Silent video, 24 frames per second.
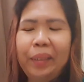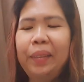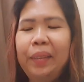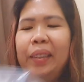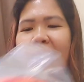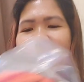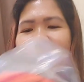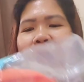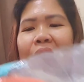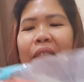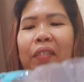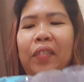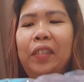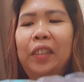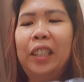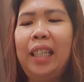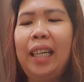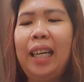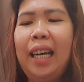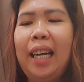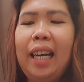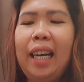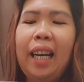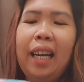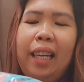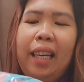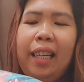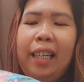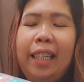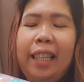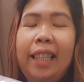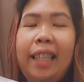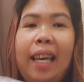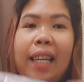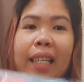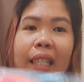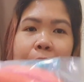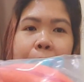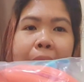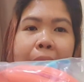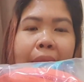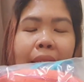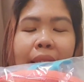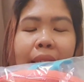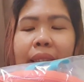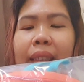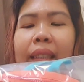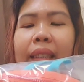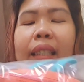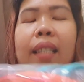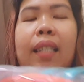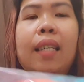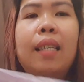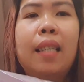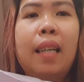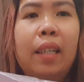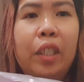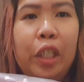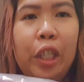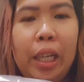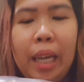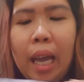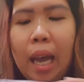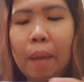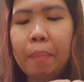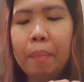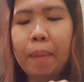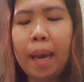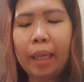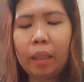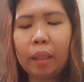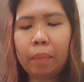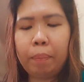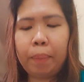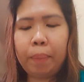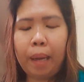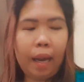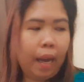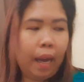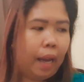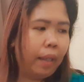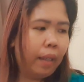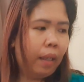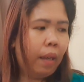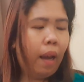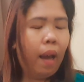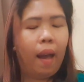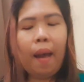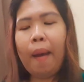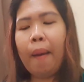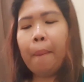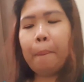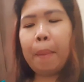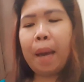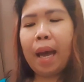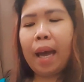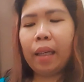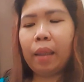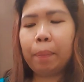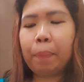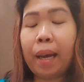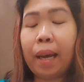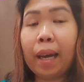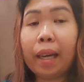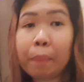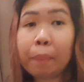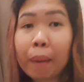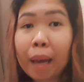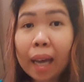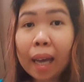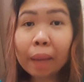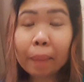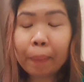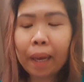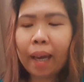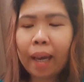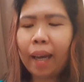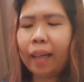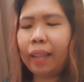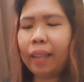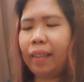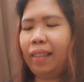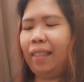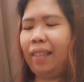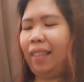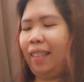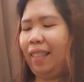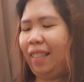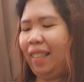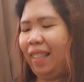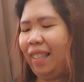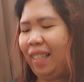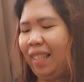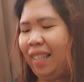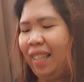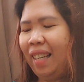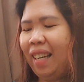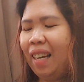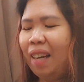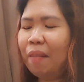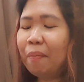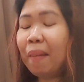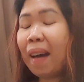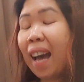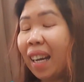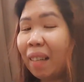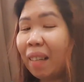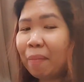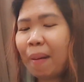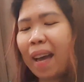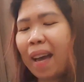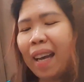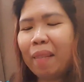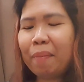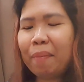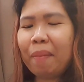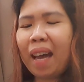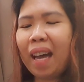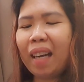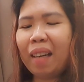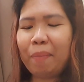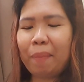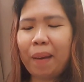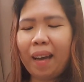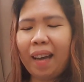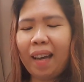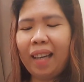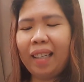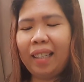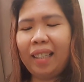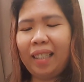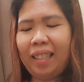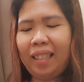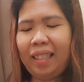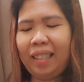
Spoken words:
So, for the next bag, this is actually a backpack. Backpack, backpack. Backpack, backpack.